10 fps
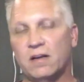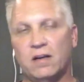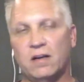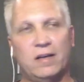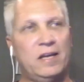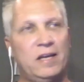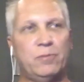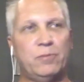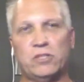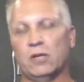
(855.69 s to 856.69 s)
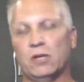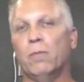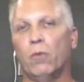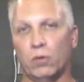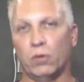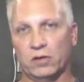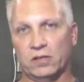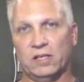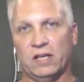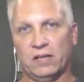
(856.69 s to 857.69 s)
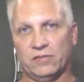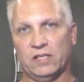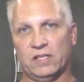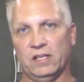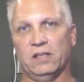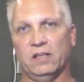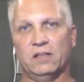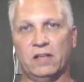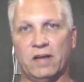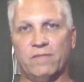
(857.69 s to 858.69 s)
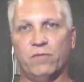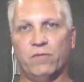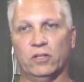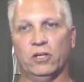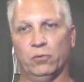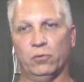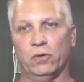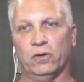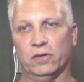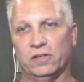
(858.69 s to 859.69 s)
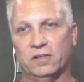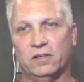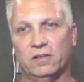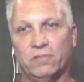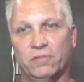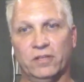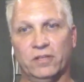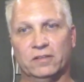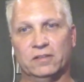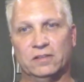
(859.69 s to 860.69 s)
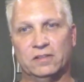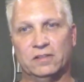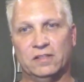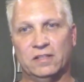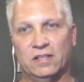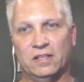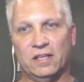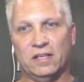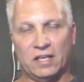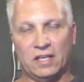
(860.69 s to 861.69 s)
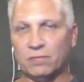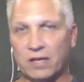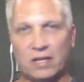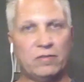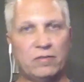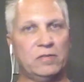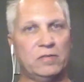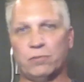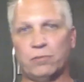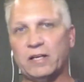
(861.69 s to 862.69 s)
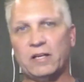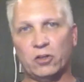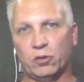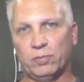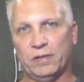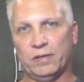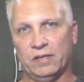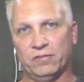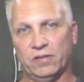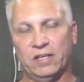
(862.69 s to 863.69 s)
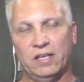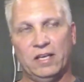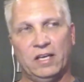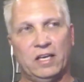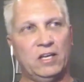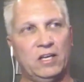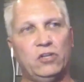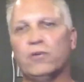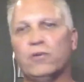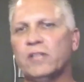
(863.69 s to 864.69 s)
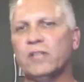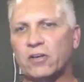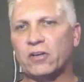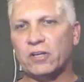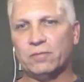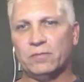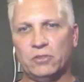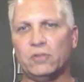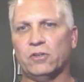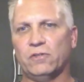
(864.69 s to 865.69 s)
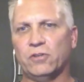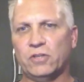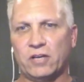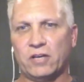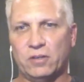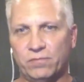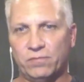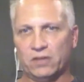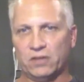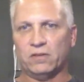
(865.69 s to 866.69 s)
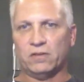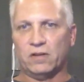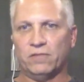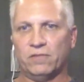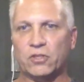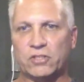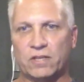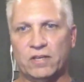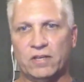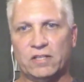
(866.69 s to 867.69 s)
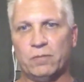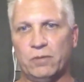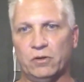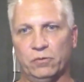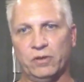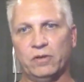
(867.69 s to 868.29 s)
80% or more have said that four letter word fear and many of them explain it a little bit different. And then you've heard the acronym, you know, you've heard the acronym FEAR, uh, false evidence appearing real.